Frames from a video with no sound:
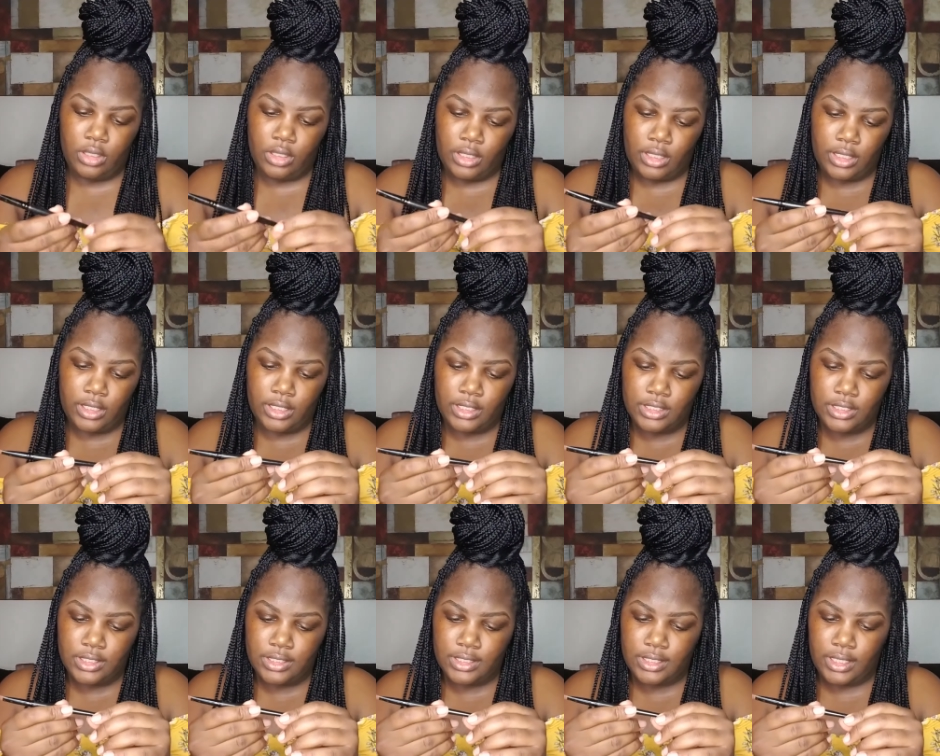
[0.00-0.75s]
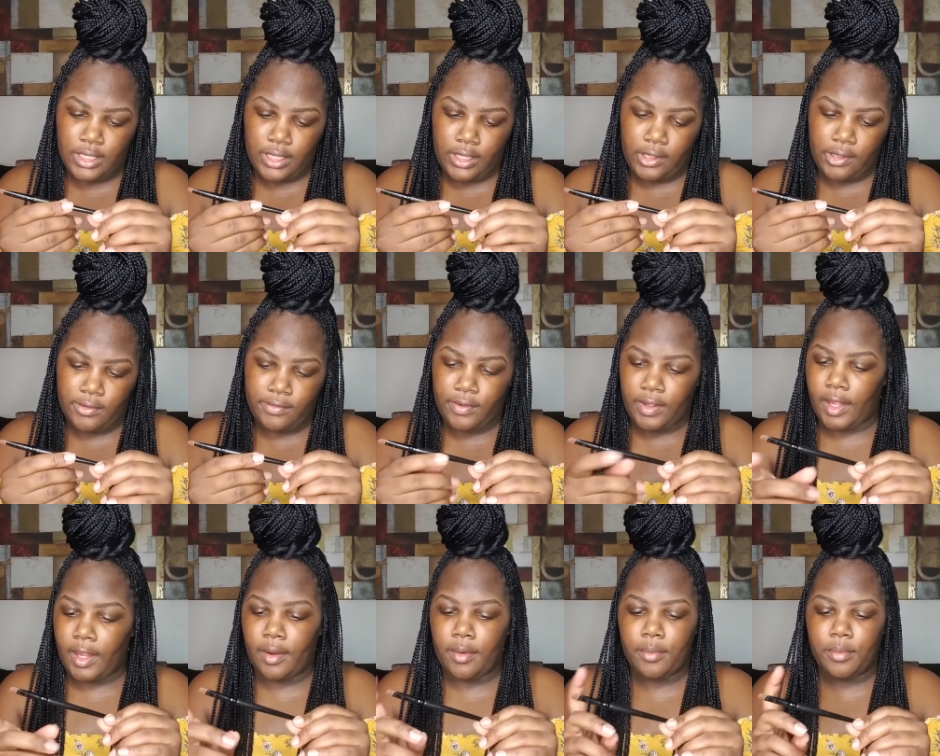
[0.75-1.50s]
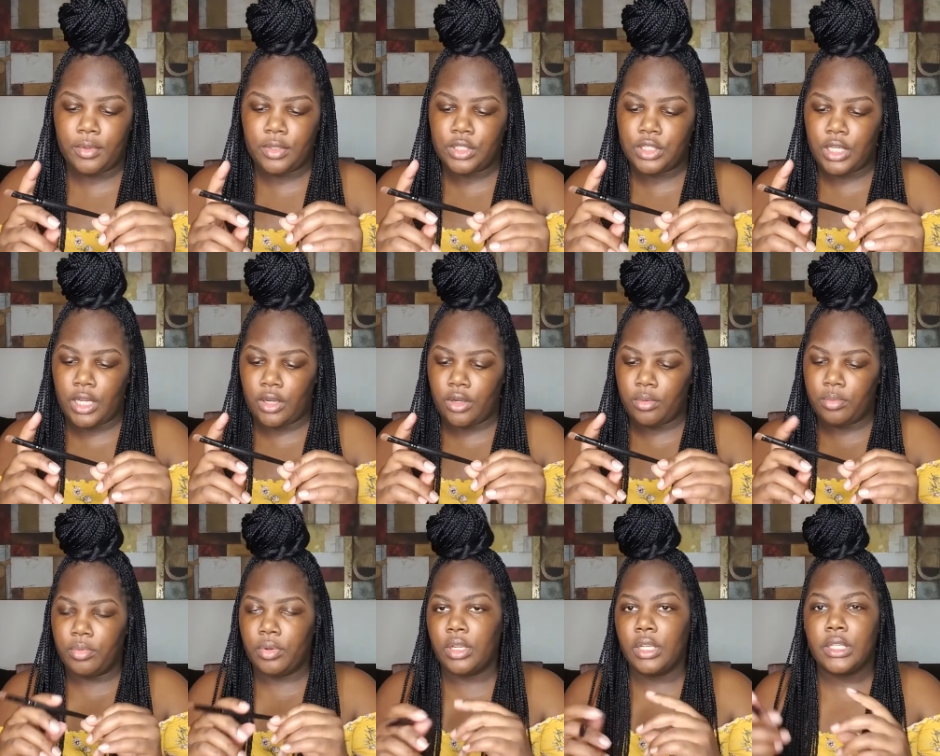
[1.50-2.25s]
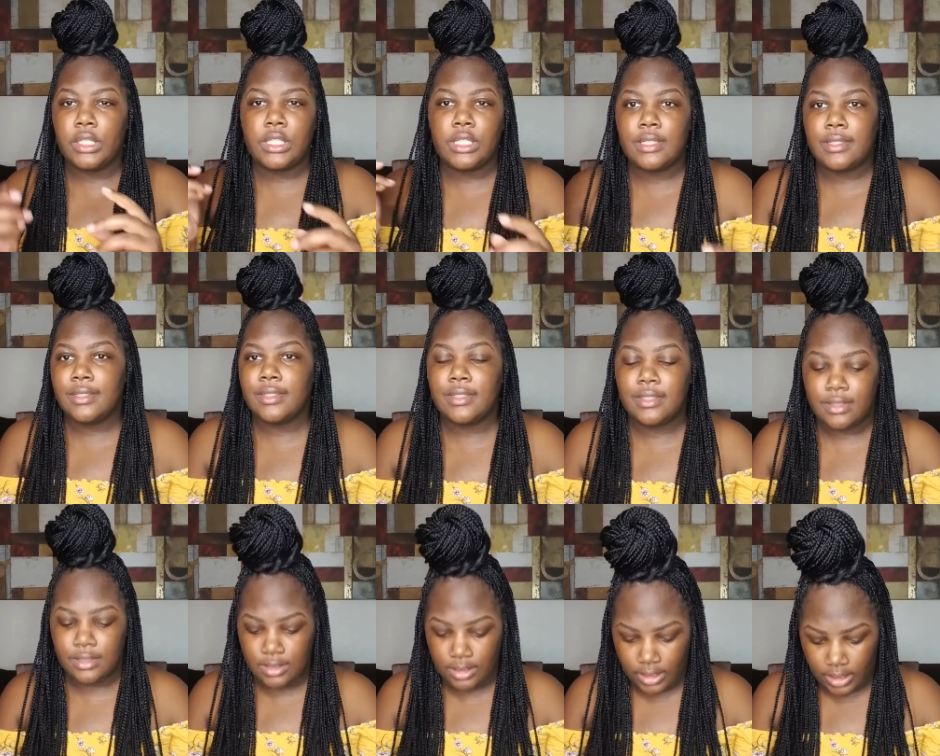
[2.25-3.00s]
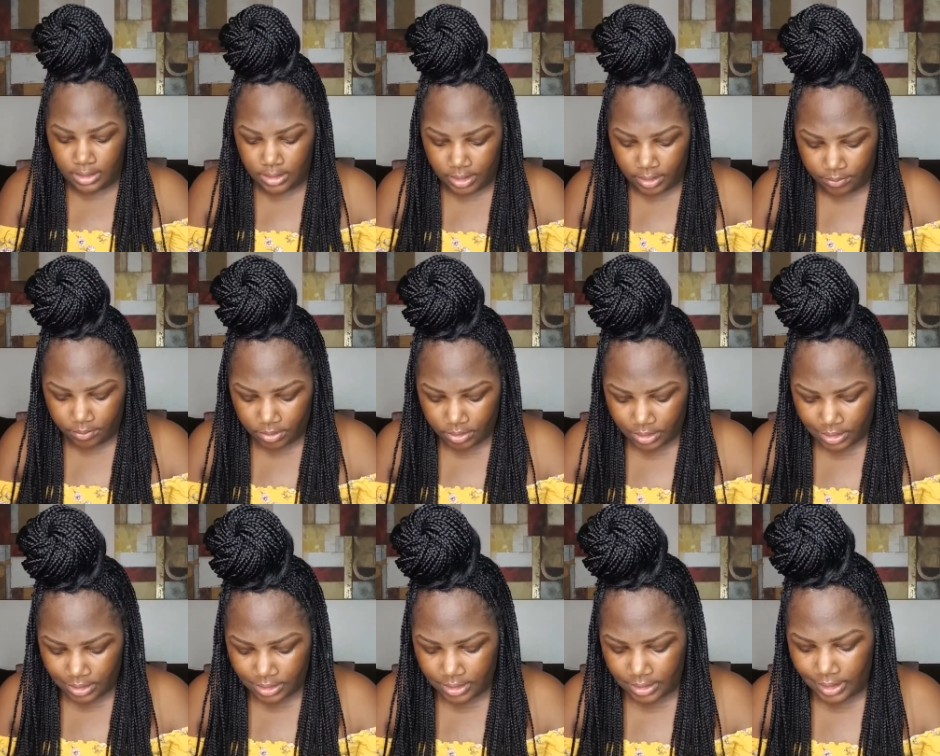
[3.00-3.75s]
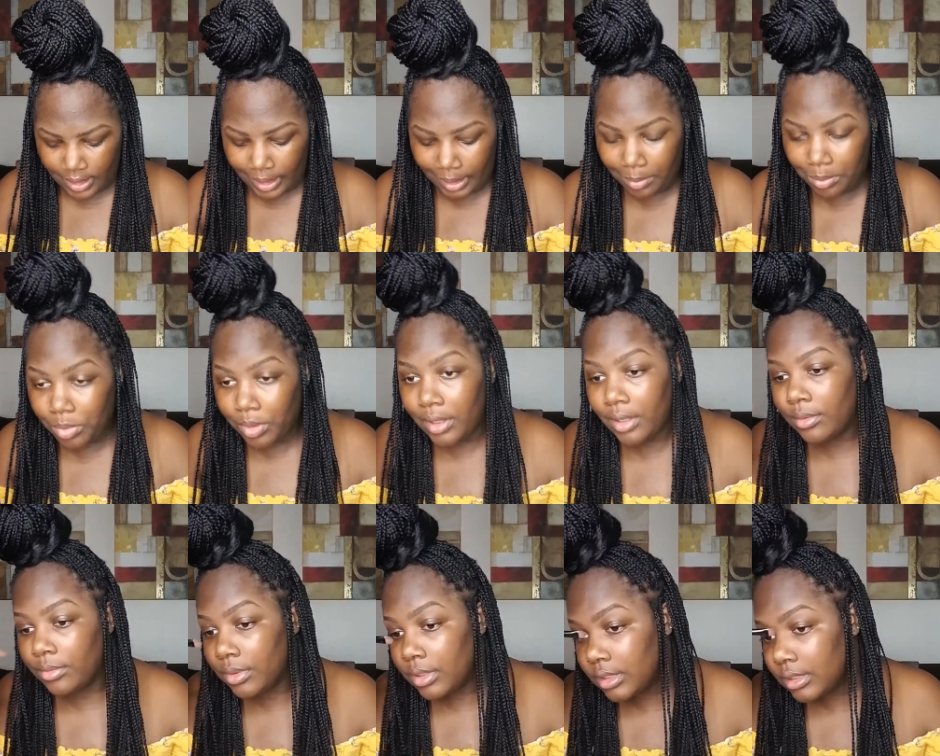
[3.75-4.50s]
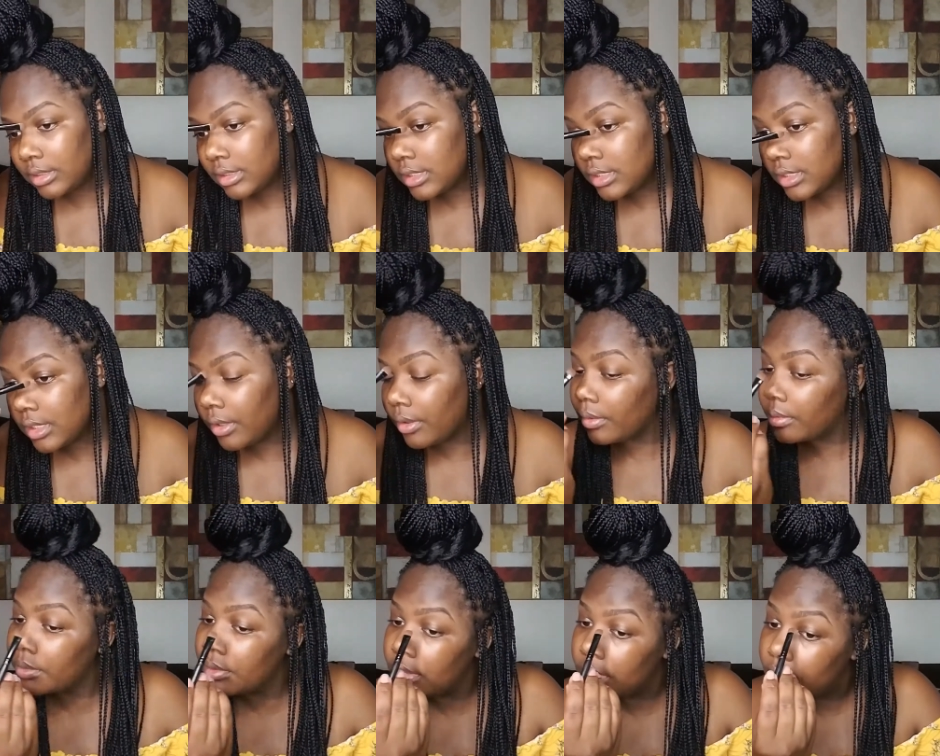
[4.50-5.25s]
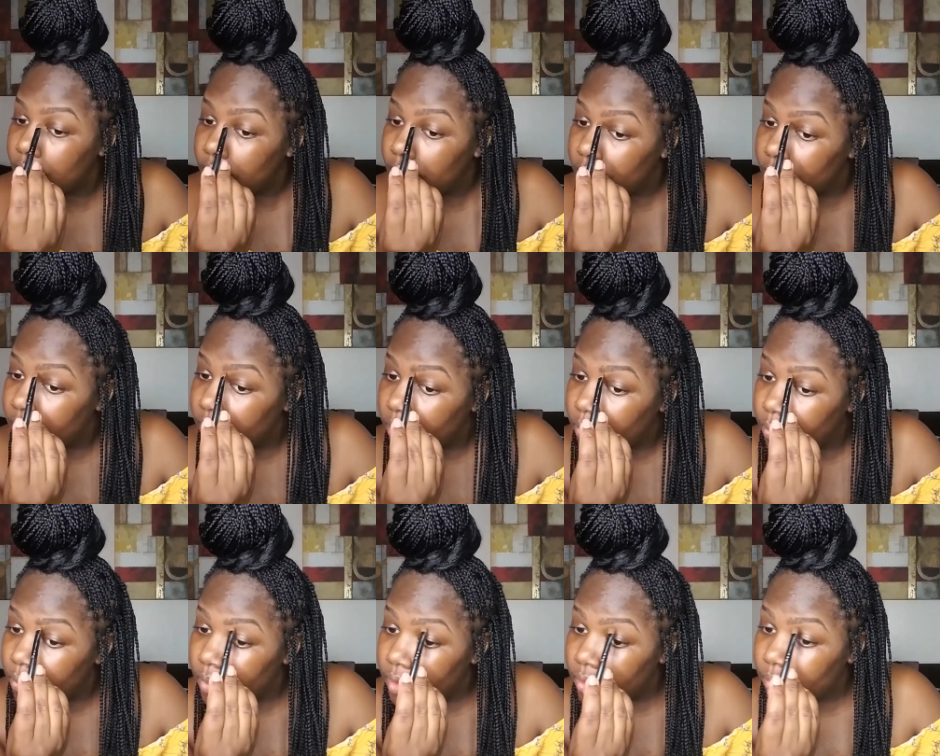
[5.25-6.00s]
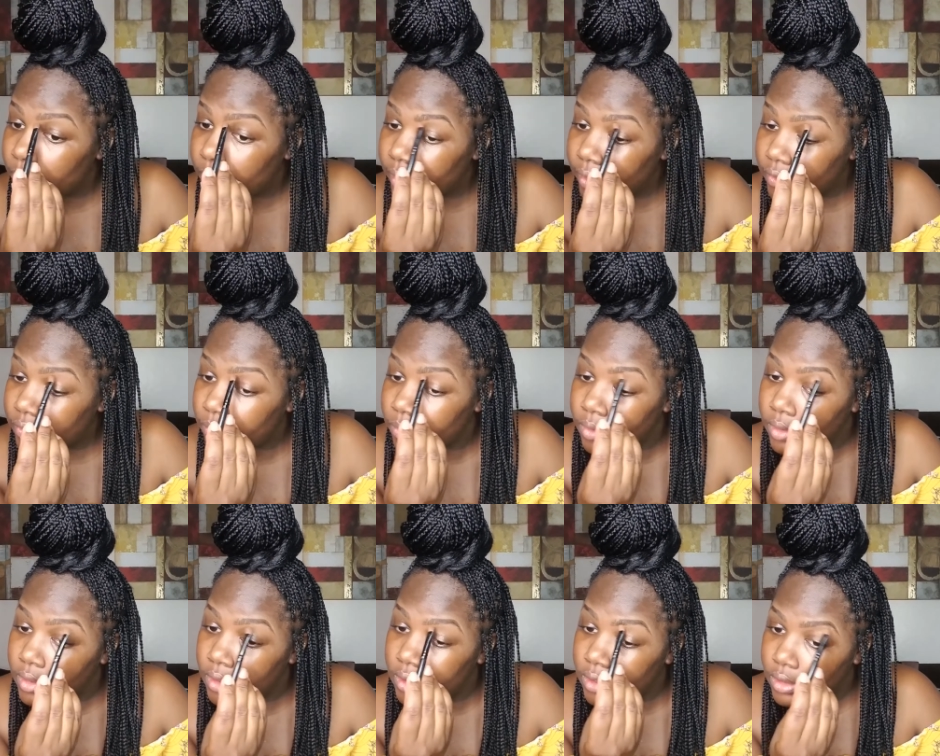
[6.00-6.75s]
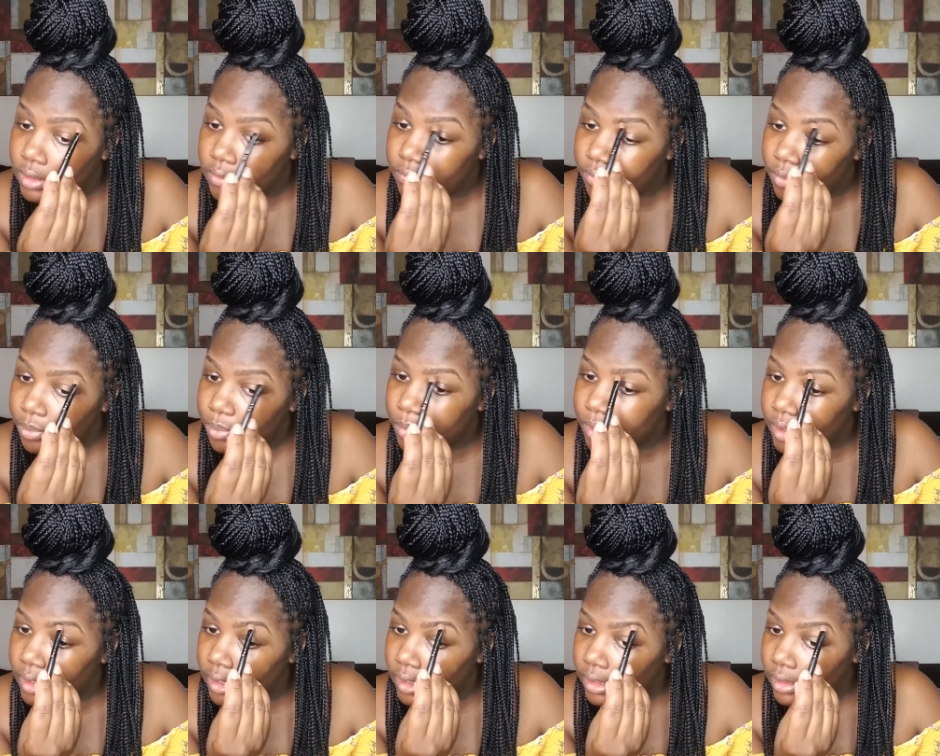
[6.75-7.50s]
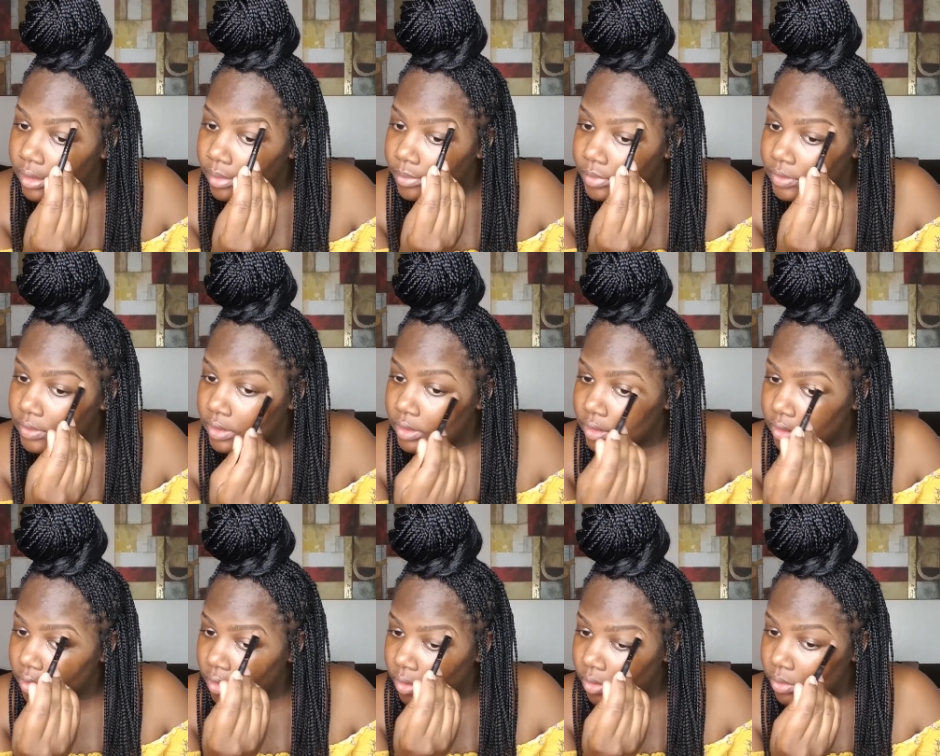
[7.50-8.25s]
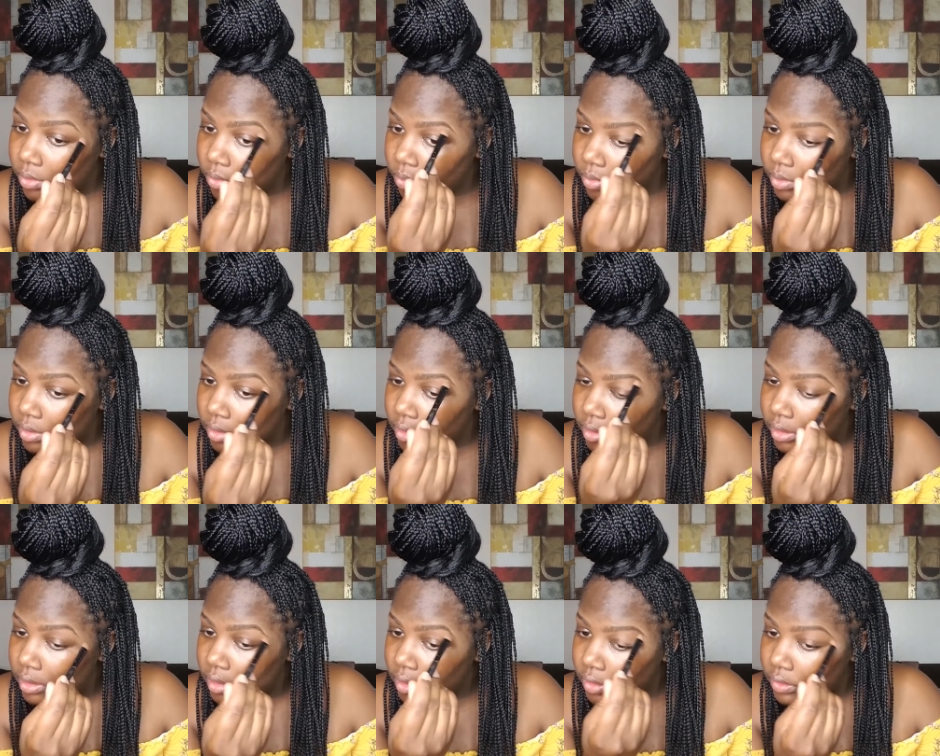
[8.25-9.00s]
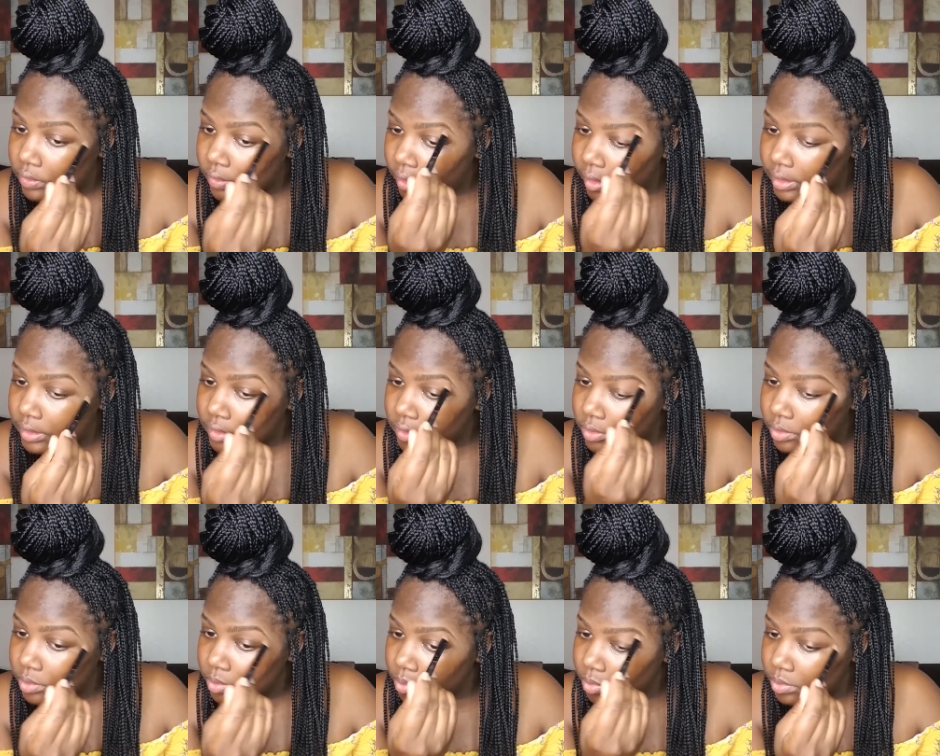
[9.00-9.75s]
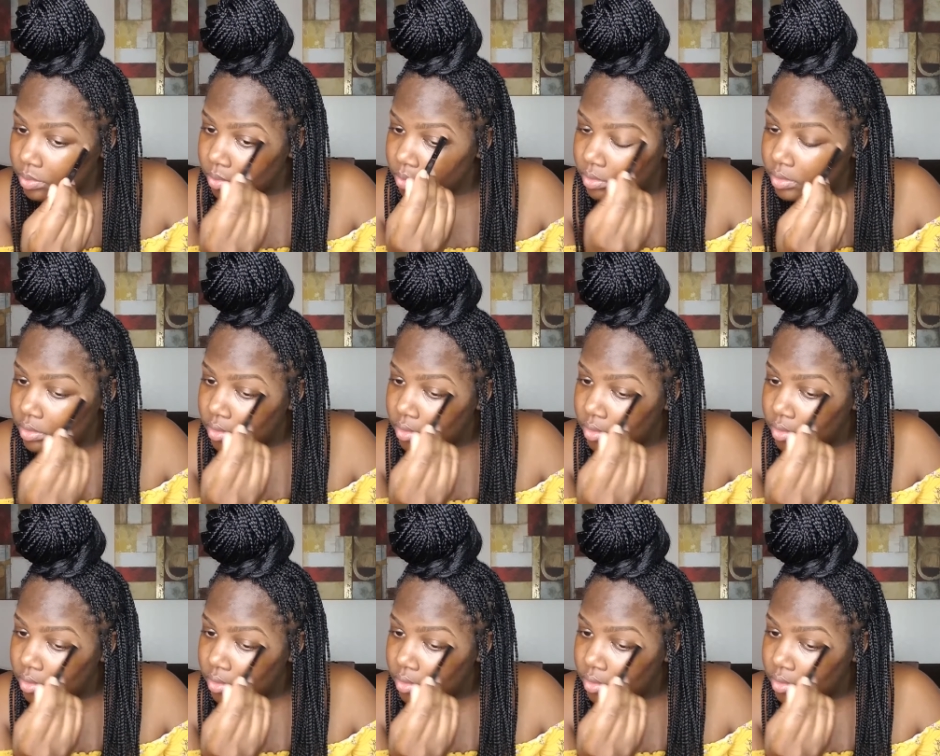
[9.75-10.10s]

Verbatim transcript: and it's just an ELF eyeshadow brush. It's not like really a name brand one, so, but it works really good for me. I'm just gonna go and try to